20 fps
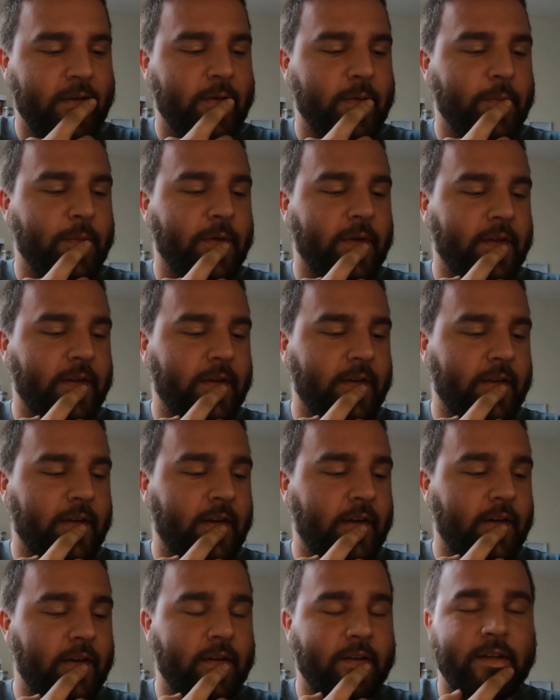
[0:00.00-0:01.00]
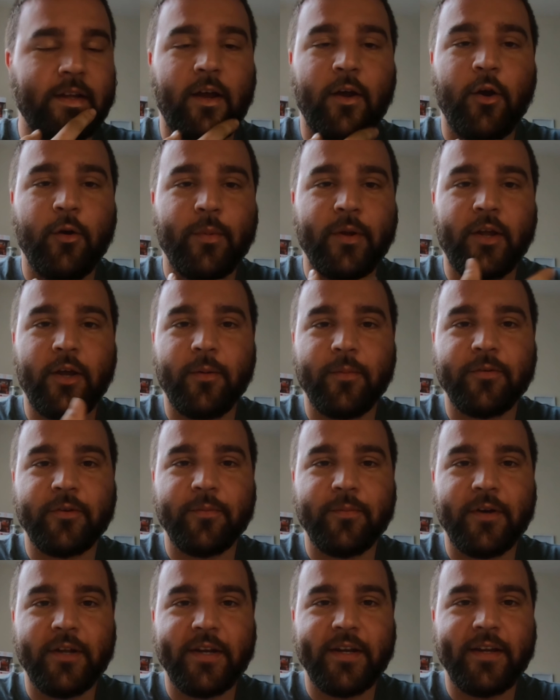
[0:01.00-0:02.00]
But I hope I helped
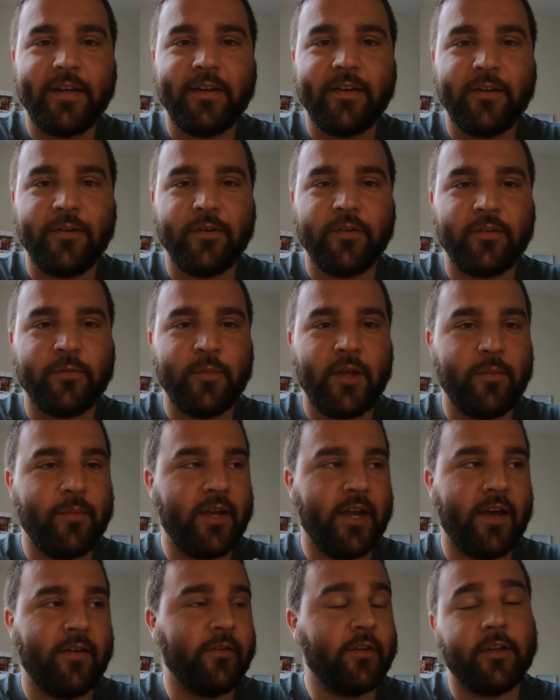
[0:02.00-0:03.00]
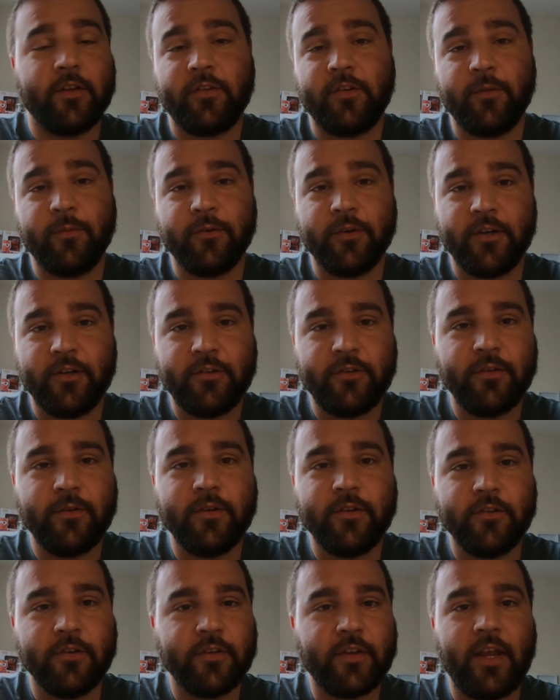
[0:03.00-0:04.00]
somebody who's maybe having a similar issue
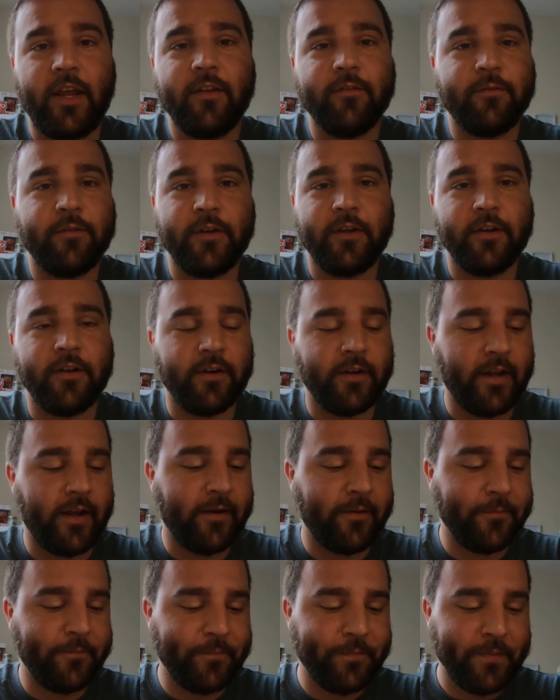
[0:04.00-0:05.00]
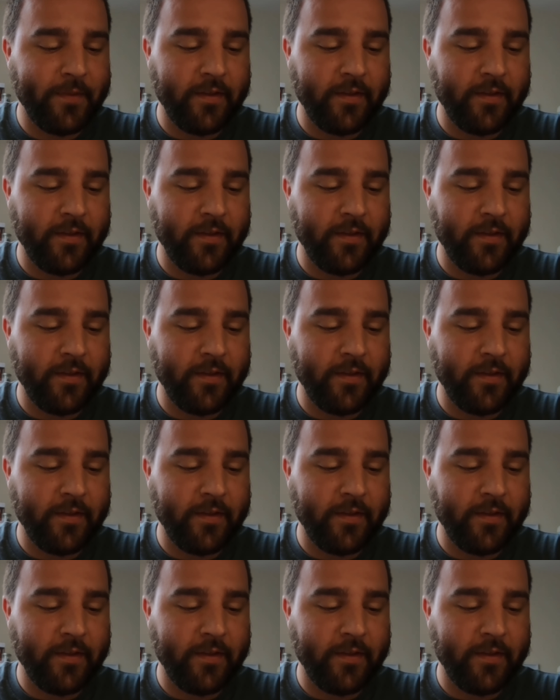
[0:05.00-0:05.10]
and just can't figure it out.